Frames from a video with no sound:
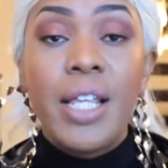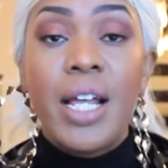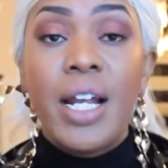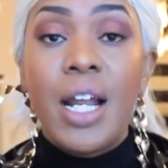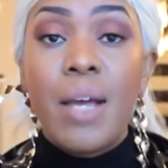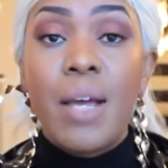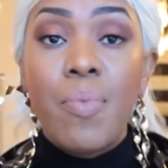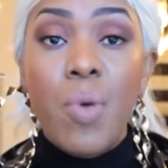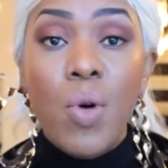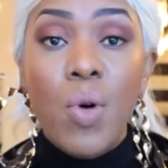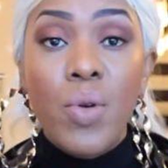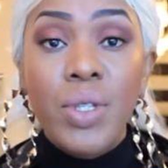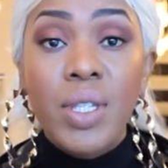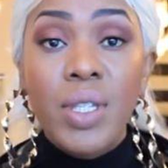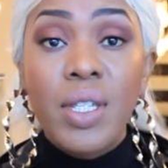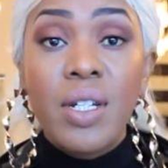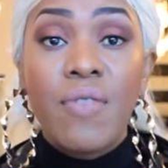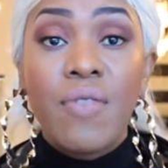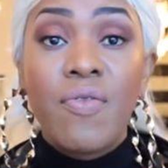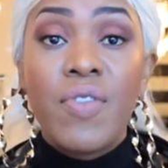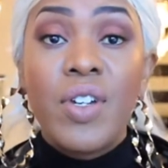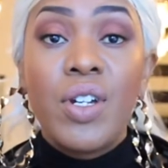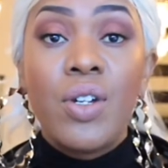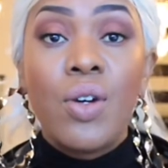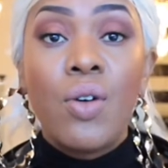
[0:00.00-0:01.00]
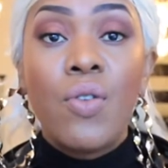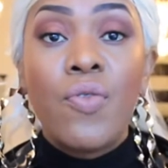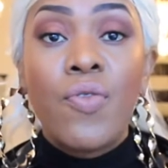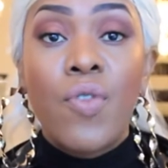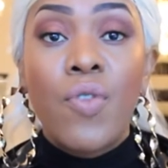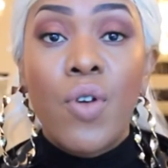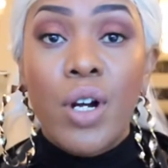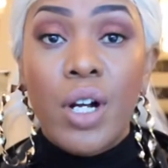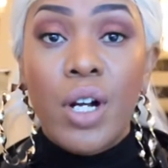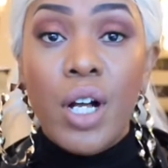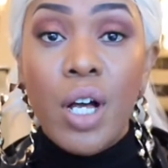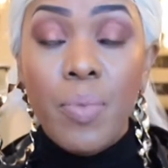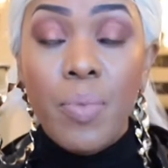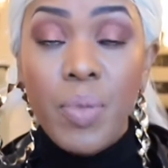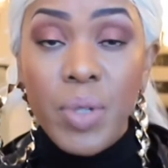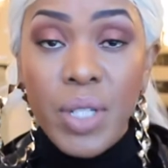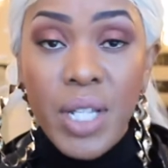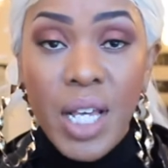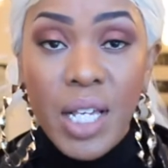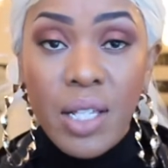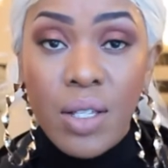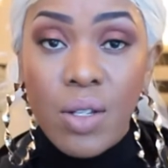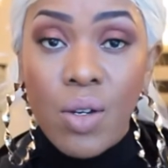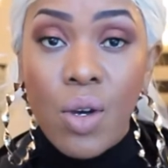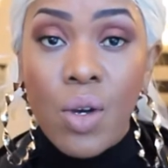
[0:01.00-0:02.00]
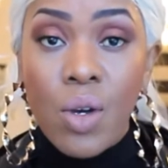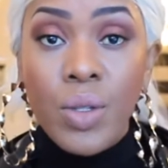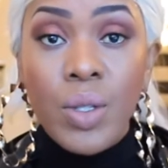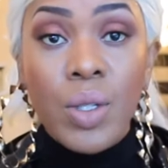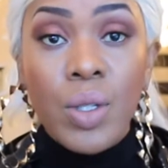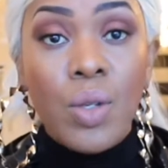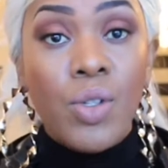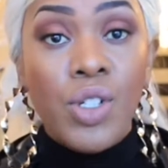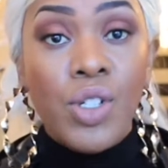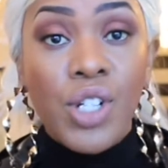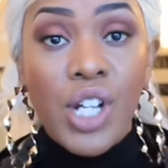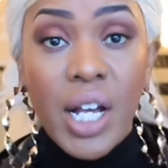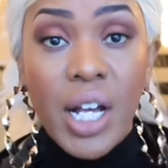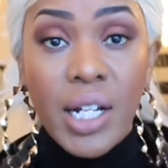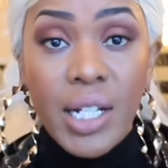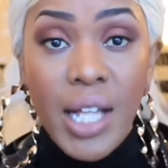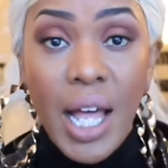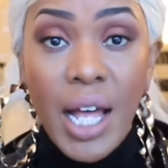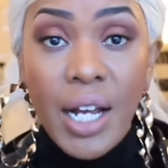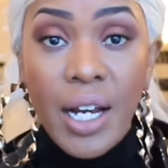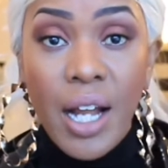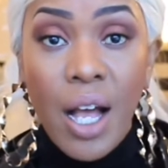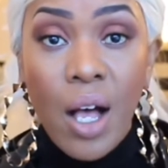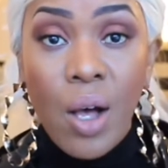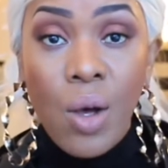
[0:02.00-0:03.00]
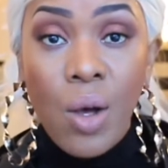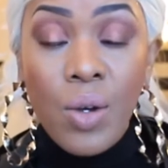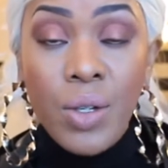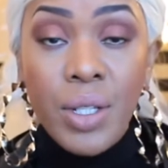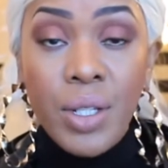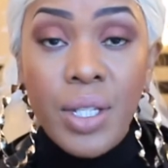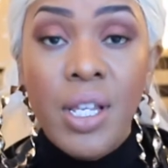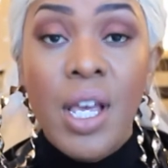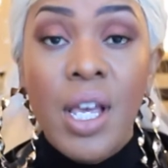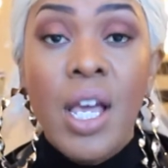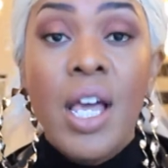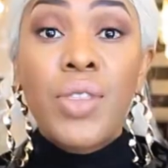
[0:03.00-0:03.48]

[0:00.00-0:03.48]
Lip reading: that I posted a video for a couple days ago, so check that out.